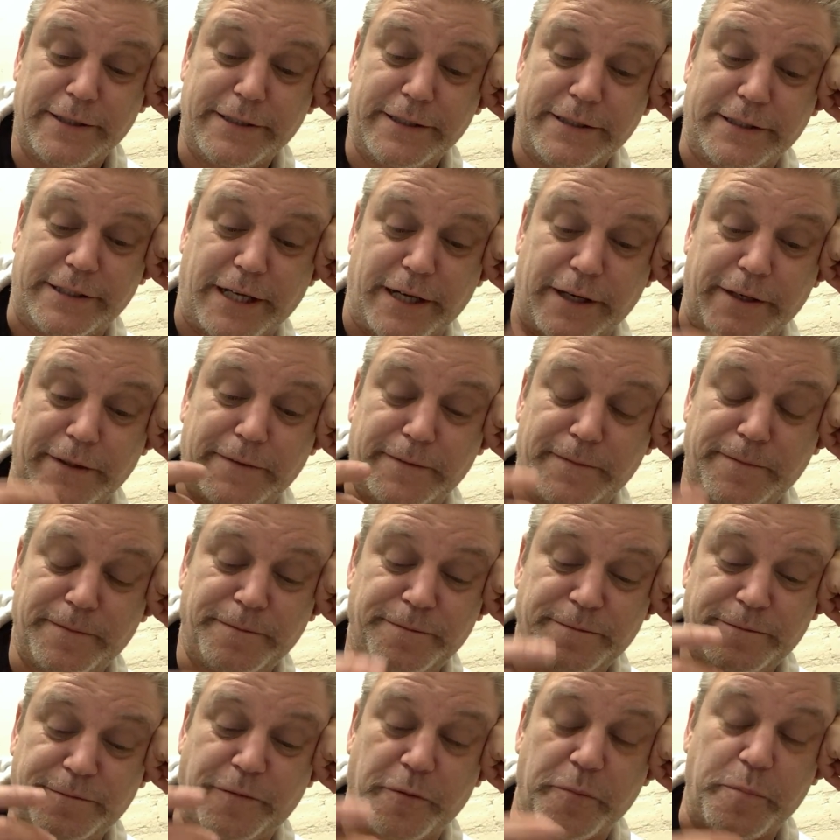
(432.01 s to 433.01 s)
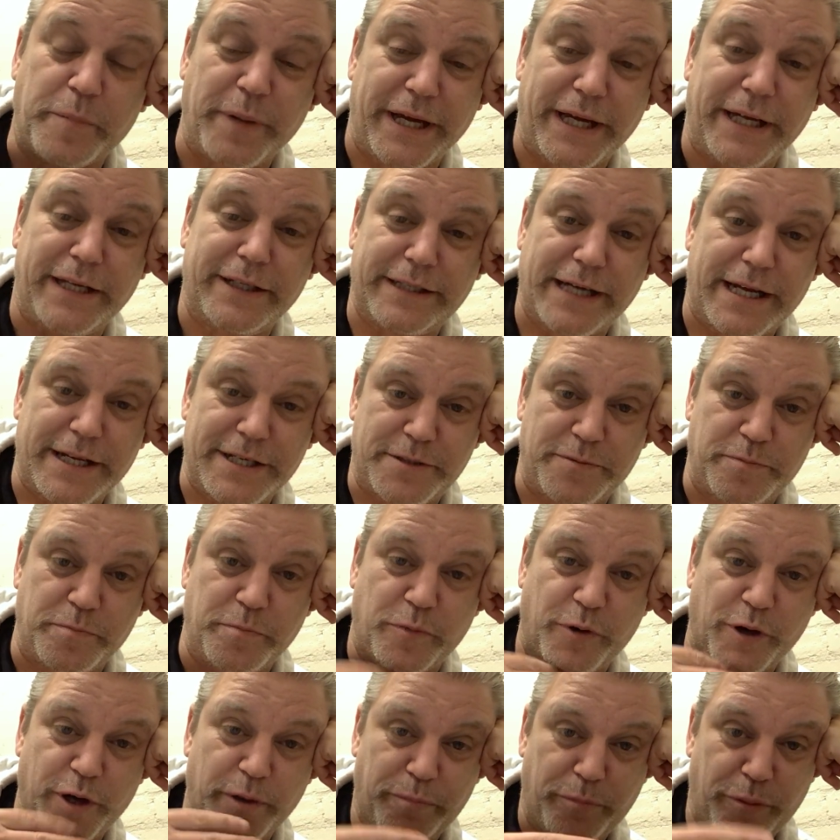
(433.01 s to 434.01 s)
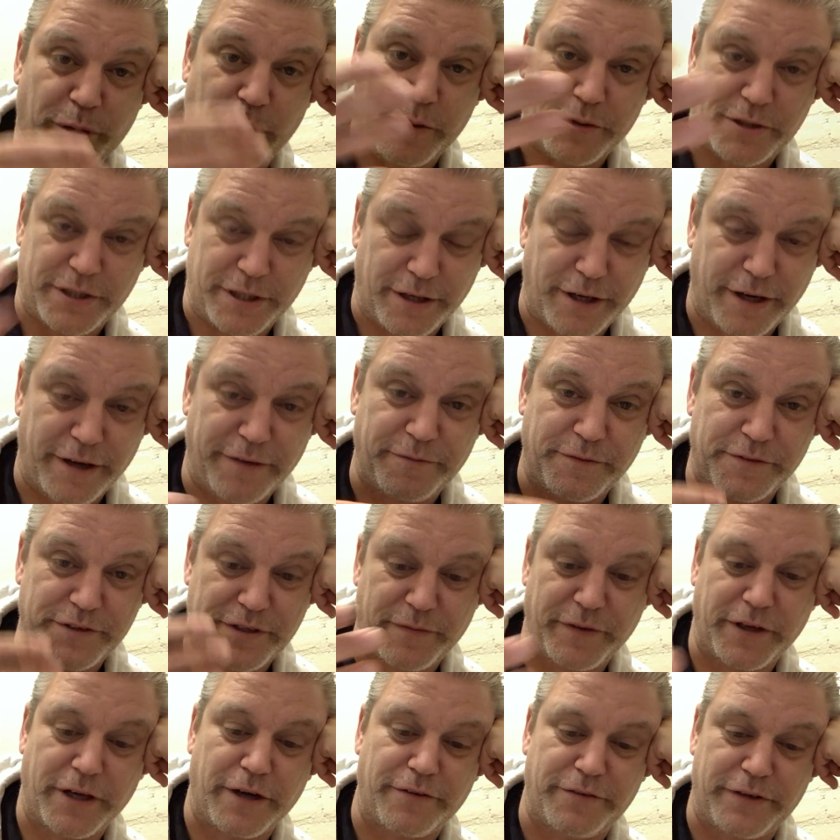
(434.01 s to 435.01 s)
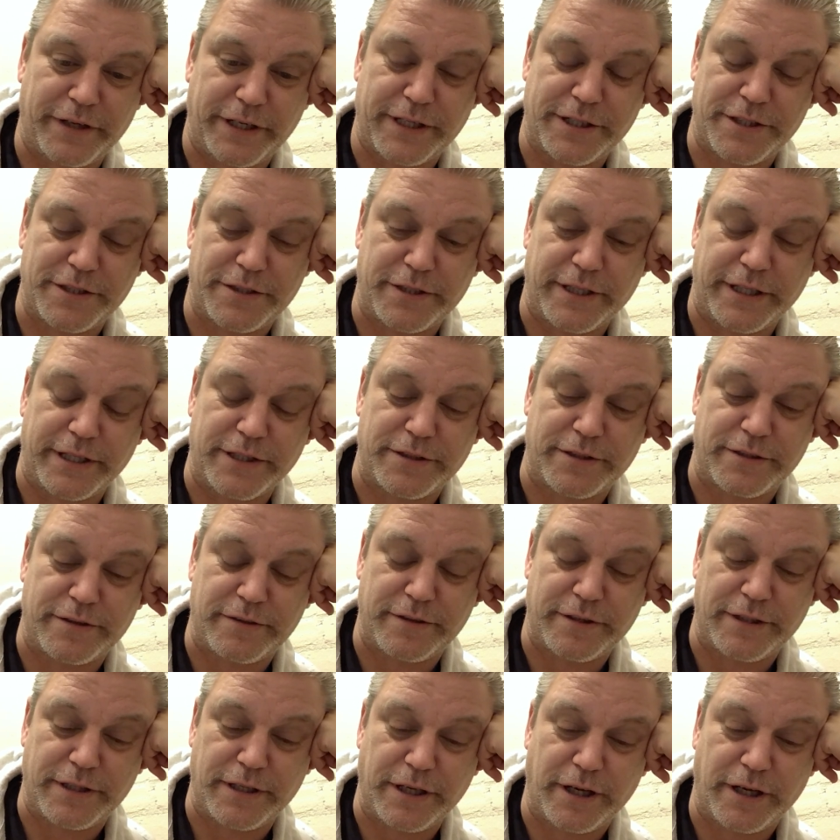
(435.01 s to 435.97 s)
So for me, that's my approach to life and something I think is